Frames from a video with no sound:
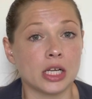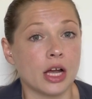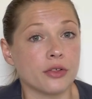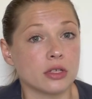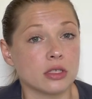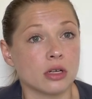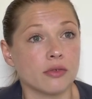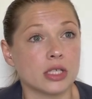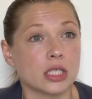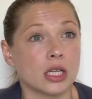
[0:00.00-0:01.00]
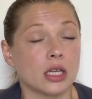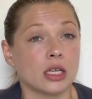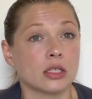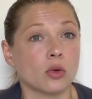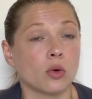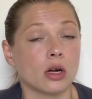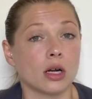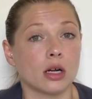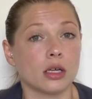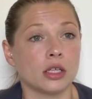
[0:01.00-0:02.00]
other services
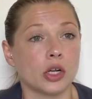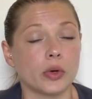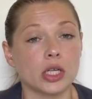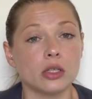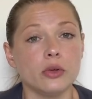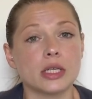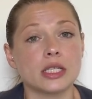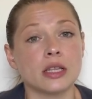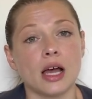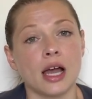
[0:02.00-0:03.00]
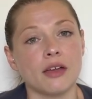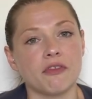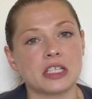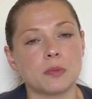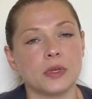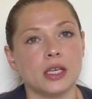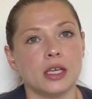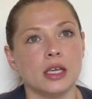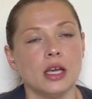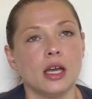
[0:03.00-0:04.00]
or, include us in the IFSP.